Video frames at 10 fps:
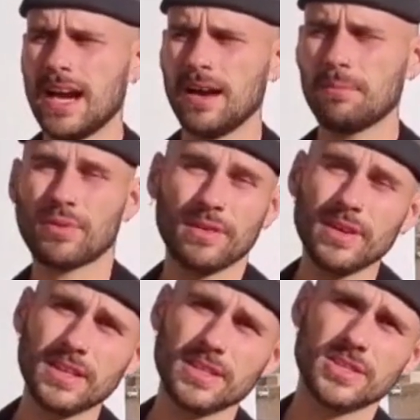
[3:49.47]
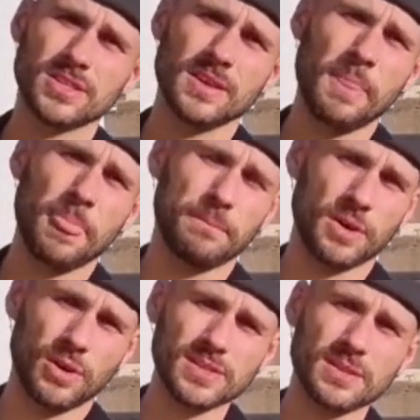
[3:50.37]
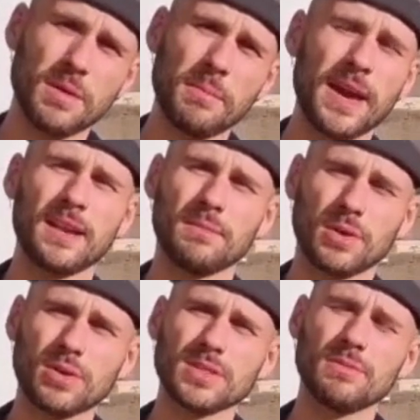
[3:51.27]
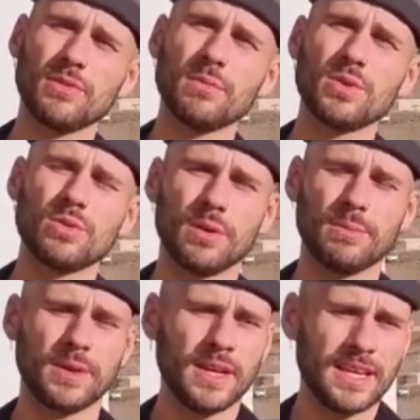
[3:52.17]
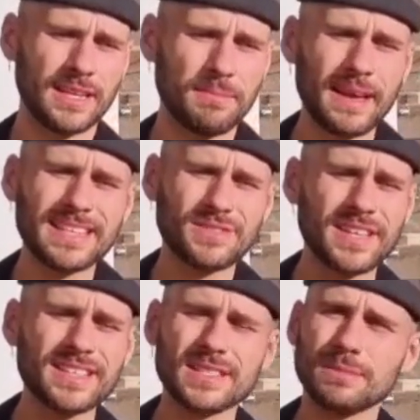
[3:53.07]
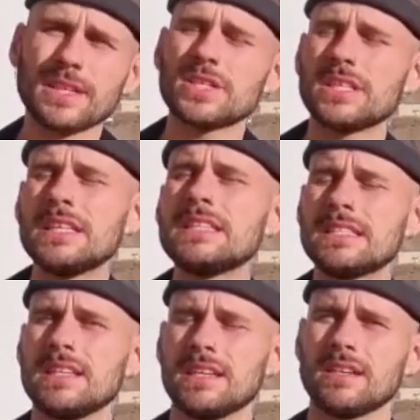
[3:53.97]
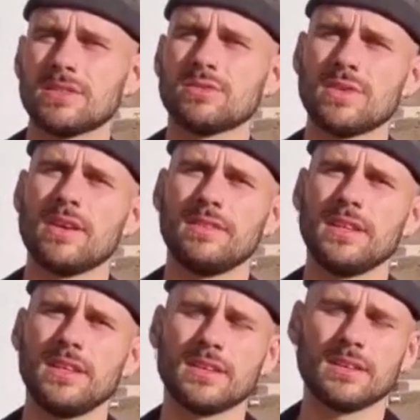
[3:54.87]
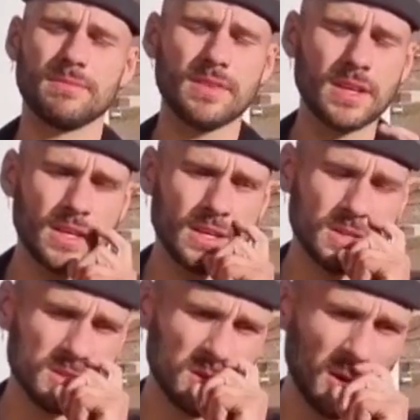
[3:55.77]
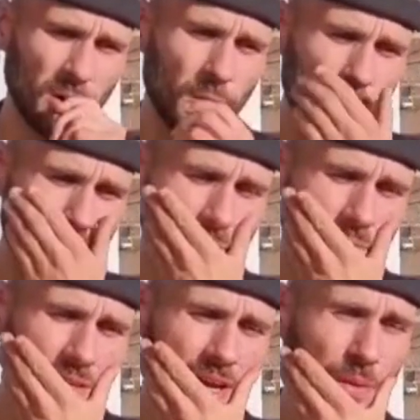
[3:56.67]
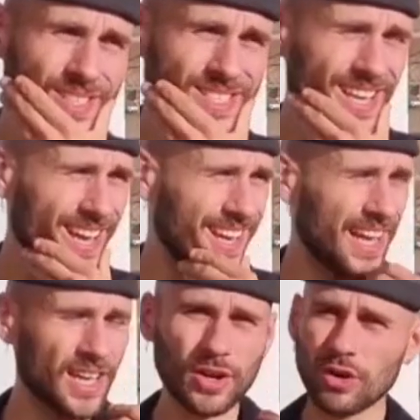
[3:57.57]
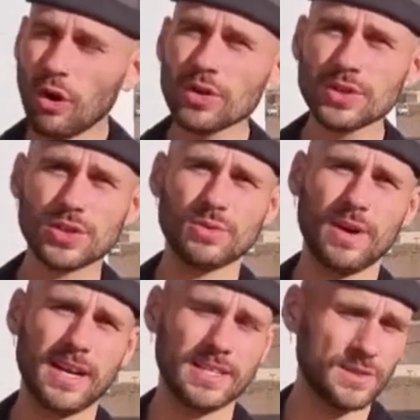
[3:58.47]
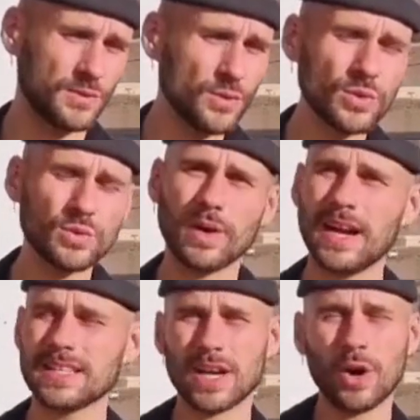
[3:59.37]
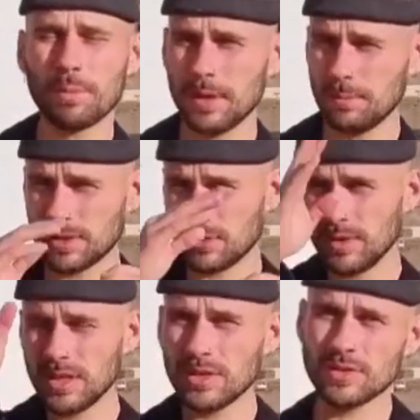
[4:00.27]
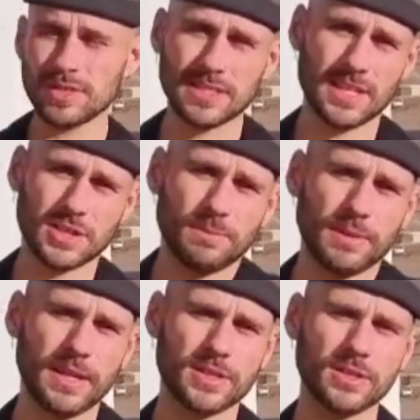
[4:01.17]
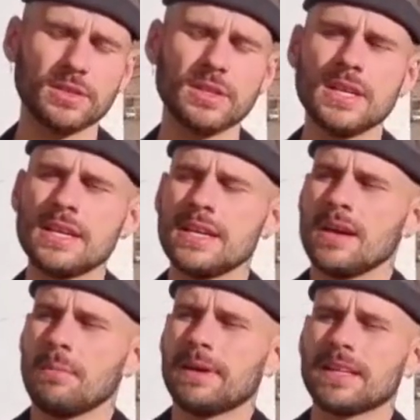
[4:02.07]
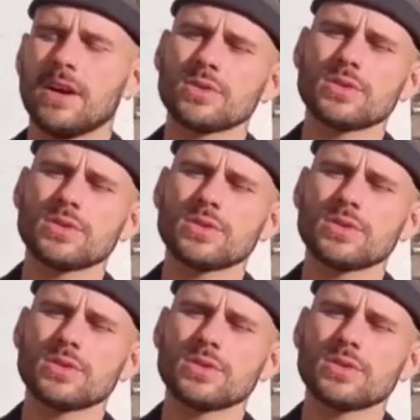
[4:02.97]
privilege, because I'm a man, because I'm from Europe. It makes things much easier to travel here. So I would say, like, culture-wise, food-wise, how people treat you is such a pleasure. But I also